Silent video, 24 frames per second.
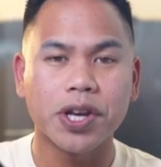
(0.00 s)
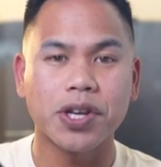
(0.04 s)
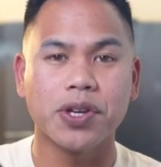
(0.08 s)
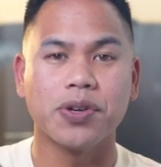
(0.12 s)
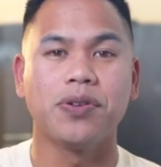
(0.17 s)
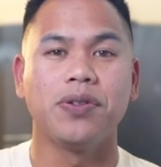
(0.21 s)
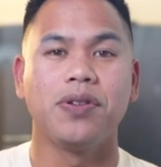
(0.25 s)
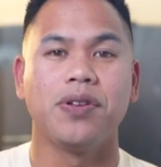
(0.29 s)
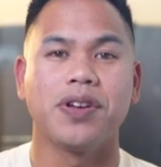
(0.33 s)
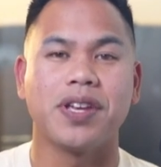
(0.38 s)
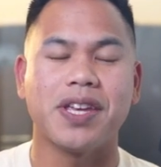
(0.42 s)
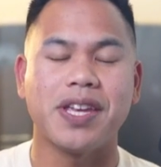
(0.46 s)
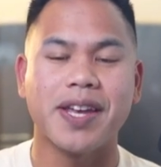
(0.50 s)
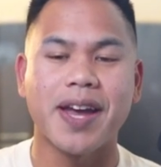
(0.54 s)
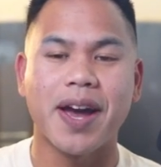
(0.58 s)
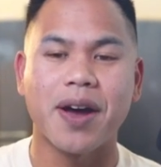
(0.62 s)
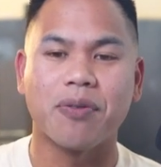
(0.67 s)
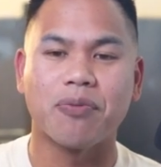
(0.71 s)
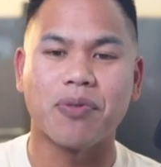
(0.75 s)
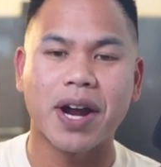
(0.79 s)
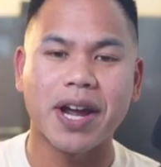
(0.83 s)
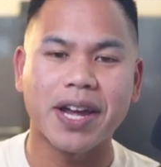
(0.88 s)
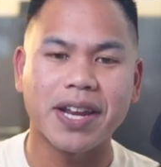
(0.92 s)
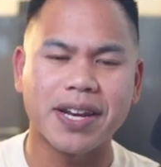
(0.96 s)
you're looking
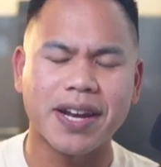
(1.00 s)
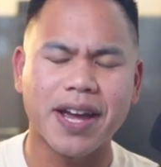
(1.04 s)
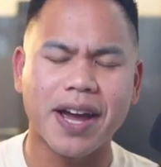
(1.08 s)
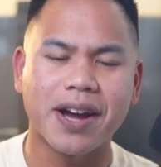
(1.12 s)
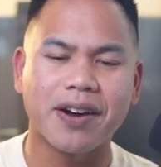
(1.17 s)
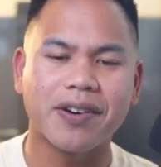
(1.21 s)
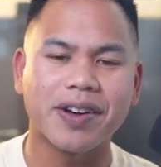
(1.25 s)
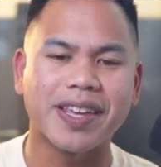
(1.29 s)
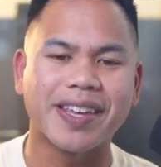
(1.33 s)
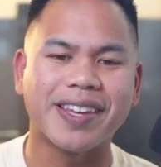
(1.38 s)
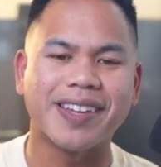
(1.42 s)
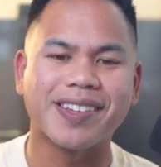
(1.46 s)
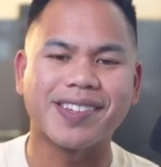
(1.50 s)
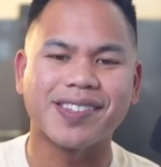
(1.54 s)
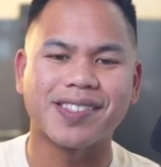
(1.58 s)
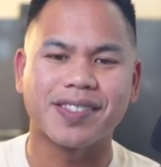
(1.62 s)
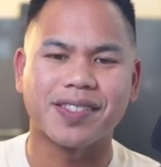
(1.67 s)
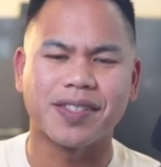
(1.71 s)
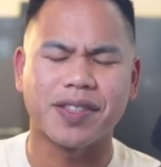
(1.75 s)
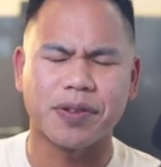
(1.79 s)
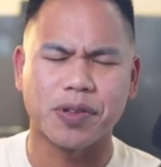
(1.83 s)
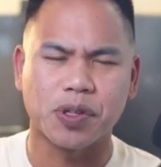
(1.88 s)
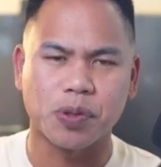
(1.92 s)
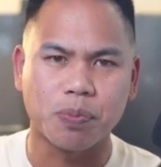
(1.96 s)
at right now is
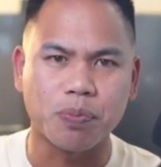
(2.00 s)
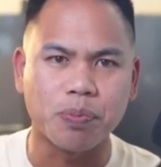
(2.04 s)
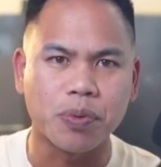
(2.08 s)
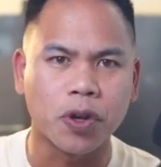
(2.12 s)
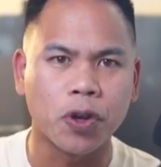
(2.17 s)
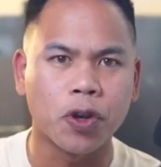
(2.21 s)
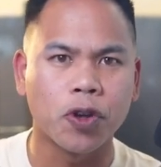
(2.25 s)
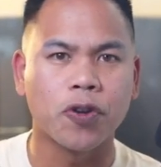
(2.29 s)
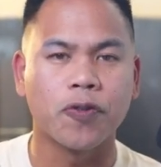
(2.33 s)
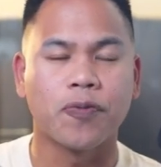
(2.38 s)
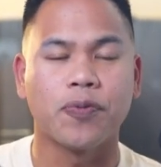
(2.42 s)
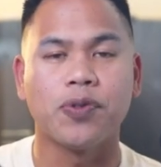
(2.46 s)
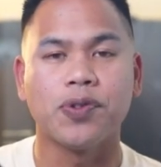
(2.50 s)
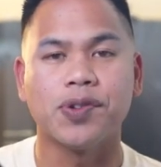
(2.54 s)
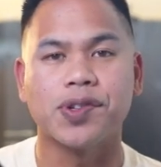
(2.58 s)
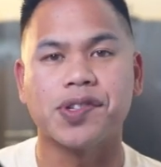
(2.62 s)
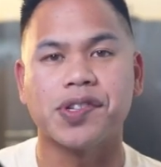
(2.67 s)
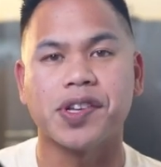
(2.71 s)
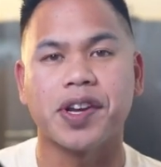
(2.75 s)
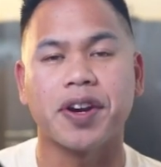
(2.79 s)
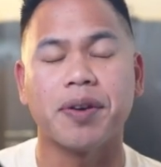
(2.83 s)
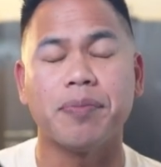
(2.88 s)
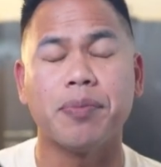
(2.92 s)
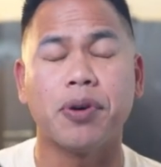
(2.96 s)
this beautiful
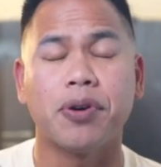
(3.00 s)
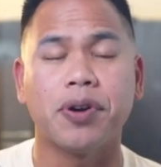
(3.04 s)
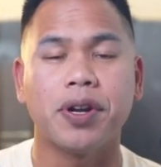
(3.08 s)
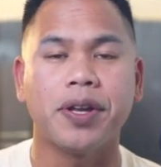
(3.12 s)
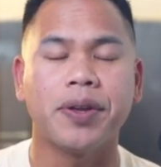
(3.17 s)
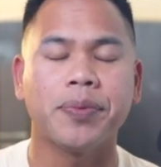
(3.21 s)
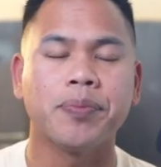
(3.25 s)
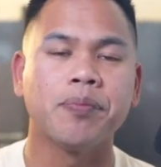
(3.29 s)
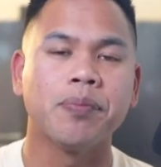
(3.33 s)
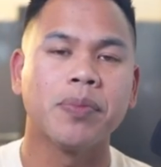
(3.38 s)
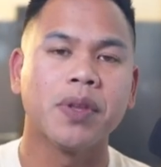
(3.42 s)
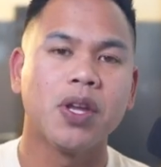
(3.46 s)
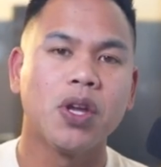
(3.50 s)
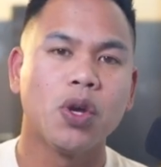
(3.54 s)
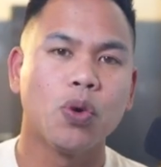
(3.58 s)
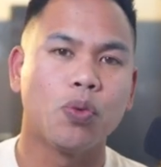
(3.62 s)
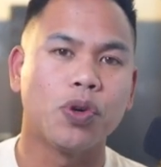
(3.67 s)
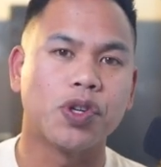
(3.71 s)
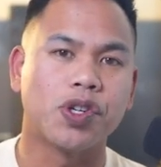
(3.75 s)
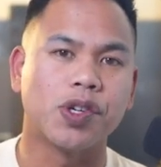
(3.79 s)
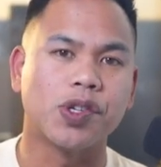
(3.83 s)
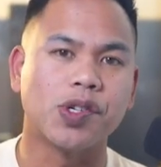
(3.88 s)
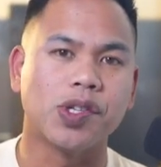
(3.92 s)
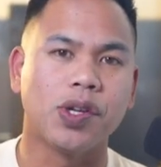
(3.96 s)
ceremony,
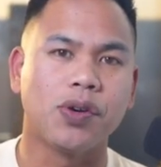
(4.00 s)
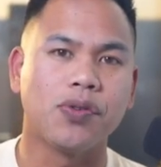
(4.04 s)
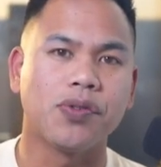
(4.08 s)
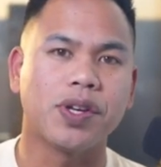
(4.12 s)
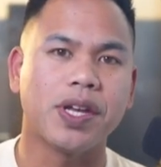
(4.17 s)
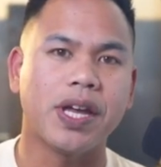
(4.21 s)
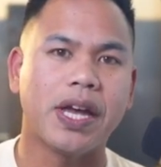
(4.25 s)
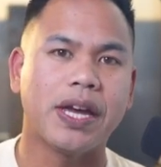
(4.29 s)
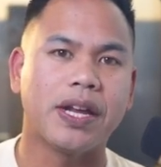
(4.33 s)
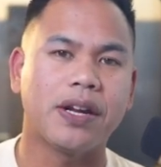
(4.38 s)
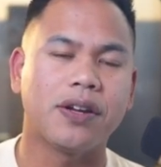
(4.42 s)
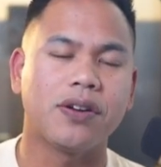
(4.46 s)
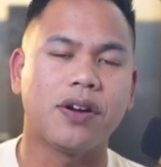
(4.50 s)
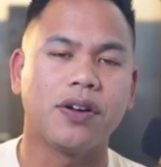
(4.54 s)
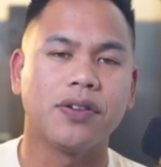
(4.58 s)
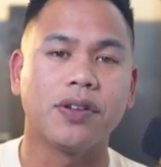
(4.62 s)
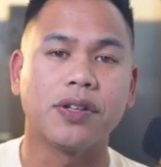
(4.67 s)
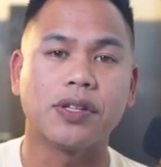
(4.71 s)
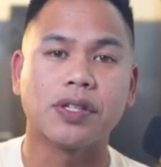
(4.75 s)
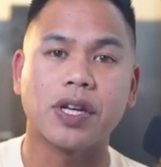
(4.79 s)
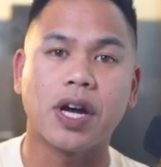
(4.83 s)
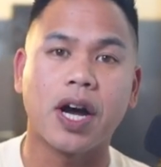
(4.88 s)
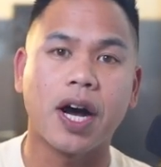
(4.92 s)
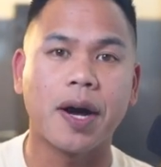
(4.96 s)
which is located on
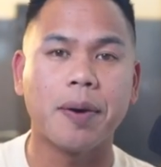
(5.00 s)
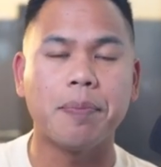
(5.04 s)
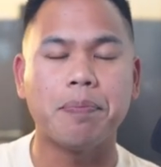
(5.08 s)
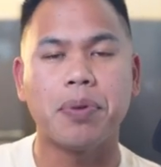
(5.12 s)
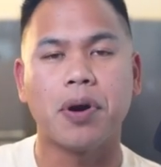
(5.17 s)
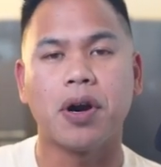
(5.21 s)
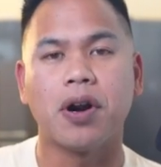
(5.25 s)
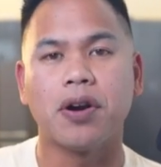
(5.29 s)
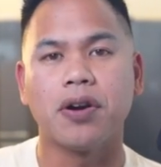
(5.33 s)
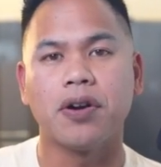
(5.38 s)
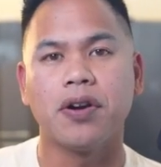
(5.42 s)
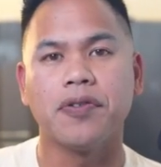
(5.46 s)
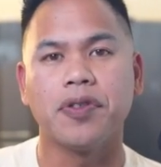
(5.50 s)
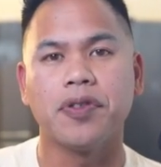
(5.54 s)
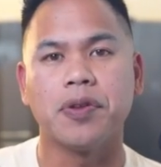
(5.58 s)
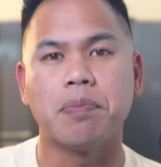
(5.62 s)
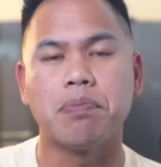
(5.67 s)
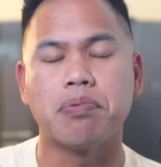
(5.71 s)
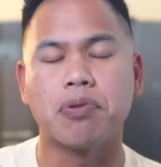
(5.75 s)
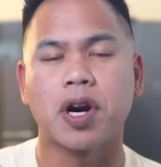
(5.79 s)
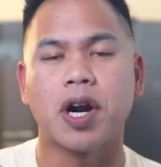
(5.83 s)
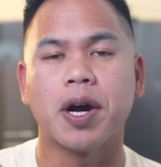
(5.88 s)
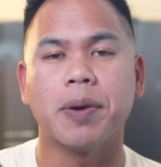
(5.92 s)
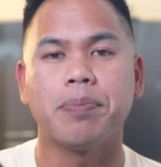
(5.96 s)
the top part of the
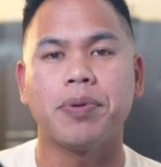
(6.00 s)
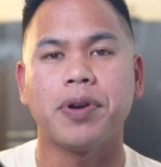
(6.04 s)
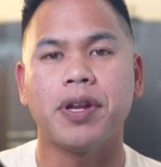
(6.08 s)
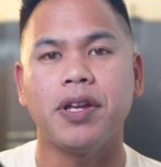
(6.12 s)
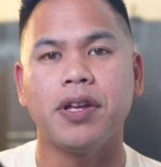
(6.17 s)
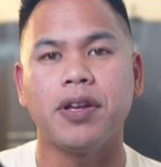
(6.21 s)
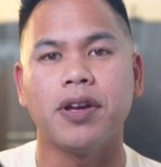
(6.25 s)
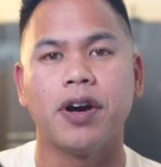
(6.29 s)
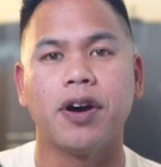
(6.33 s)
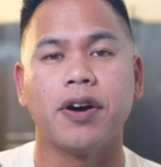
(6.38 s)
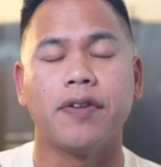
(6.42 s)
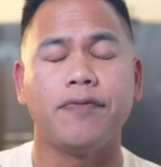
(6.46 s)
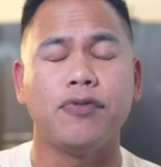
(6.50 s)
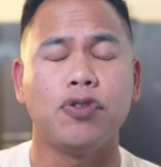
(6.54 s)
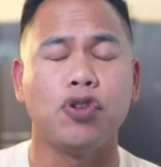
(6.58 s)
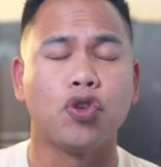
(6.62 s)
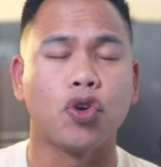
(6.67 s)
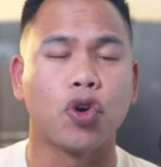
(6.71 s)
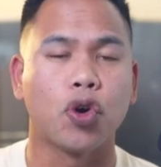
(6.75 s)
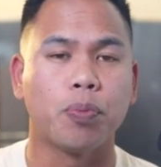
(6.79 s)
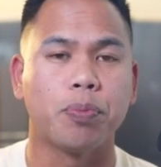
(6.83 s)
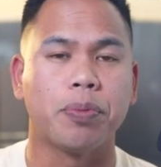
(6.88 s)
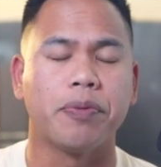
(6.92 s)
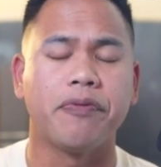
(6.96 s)
property of
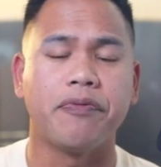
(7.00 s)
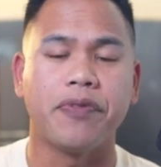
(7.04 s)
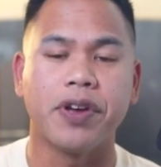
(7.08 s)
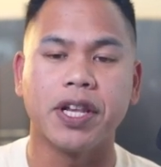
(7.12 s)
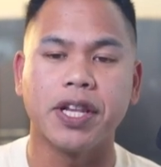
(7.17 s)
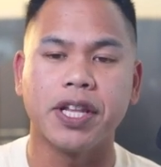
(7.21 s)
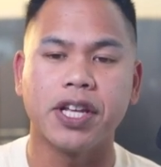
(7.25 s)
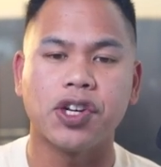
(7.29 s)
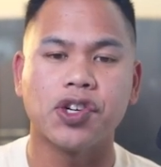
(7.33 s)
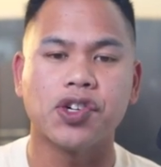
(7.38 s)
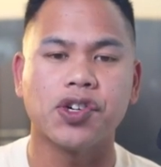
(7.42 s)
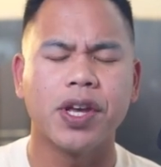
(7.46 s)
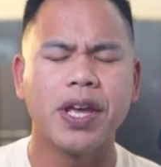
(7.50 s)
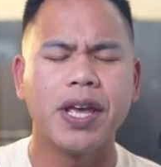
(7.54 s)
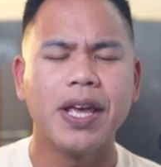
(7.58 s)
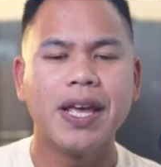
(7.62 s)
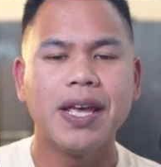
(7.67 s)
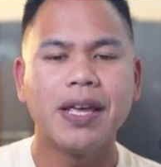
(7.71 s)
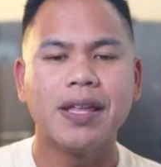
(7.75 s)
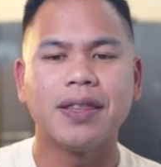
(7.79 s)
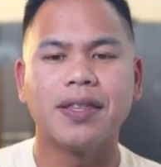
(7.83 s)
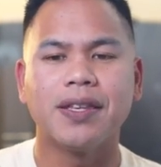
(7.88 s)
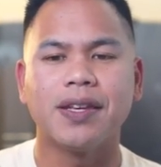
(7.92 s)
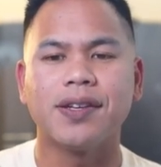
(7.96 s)
Europa Village.
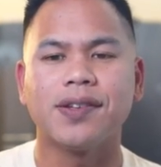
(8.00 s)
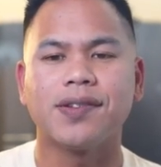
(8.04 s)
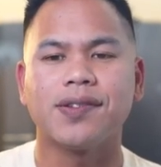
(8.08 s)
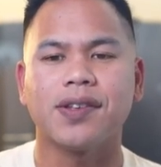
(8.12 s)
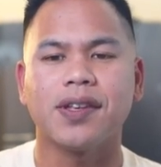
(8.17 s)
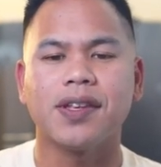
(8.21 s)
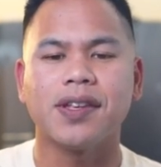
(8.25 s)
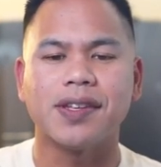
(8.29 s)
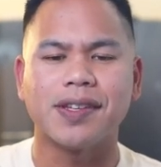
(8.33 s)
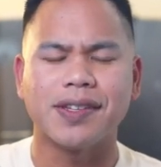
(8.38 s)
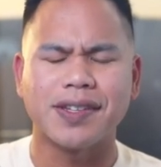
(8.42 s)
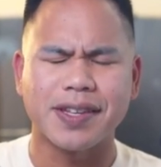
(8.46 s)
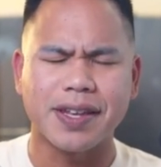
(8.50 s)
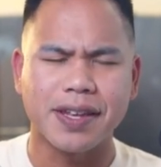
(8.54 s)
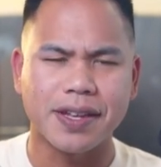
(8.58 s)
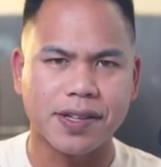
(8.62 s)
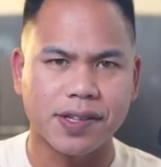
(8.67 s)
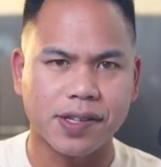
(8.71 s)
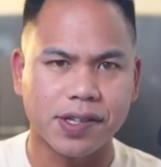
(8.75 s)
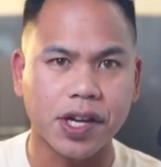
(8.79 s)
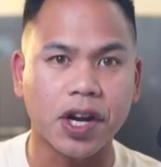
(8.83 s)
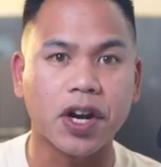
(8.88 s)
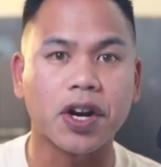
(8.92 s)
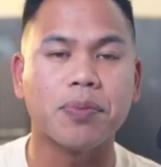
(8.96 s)
This
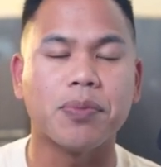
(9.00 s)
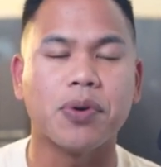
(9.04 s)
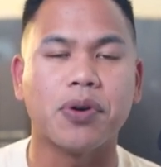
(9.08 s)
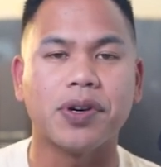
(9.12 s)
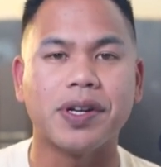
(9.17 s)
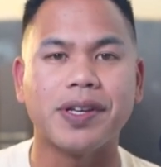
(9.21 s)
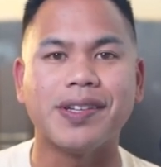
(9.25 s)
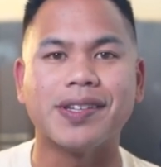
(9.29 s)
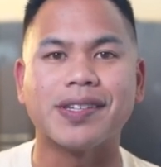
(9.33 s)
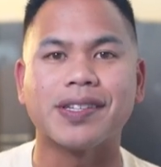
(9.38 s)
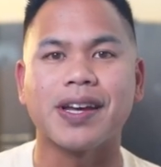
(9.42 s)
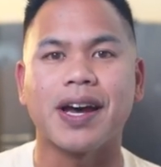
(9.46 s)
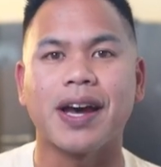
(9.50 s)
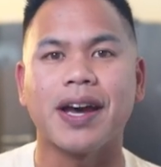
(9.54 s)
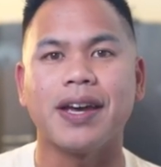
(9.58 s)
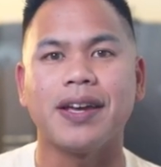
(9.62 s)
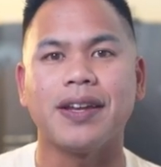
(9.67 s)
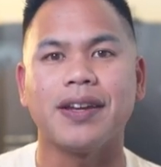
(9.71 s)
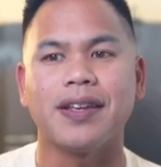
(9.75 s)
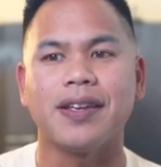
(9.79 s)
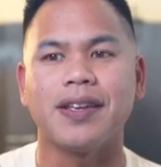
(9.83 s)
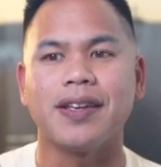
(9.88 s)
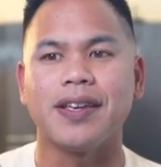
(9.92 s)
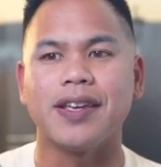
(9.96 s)
ceremony
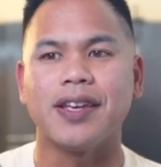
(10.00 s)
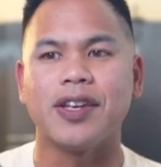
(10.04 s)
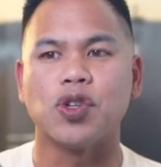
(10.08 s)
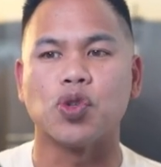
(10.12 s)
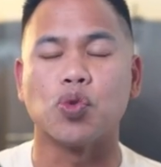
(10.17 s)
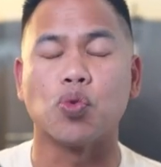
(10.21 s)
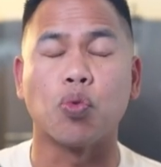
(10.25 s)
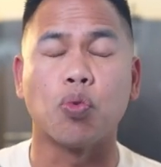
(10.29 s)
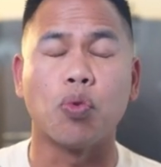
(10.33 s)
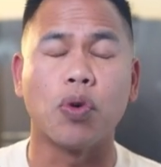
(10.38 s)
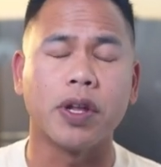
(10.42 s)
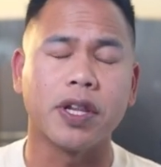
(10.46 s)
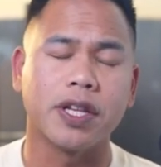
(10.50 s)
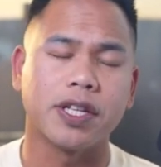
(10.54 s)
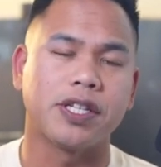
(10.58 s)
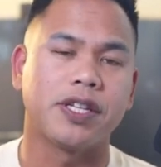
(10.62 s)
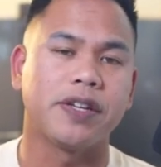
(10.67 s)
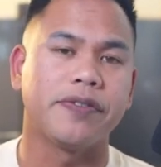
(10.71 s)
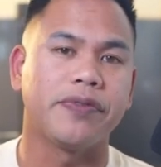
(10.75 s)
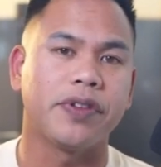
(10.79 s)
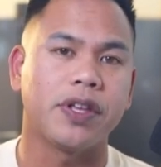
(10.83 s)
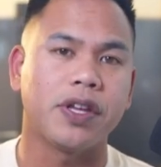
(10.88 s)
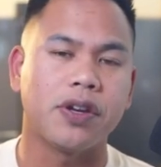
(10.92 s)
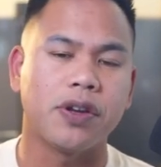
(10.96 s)
site is
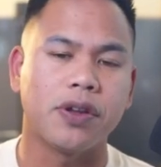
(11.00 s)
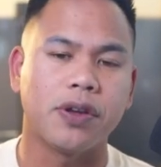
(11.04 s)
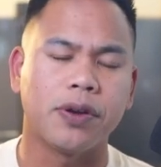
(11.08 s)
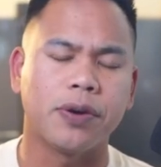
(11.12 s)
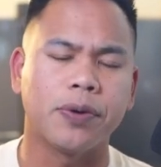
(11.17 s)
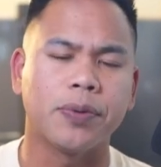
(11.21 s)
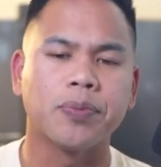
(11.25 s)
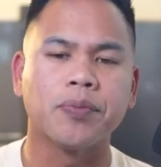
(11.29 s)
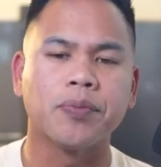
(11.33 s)
relatively new.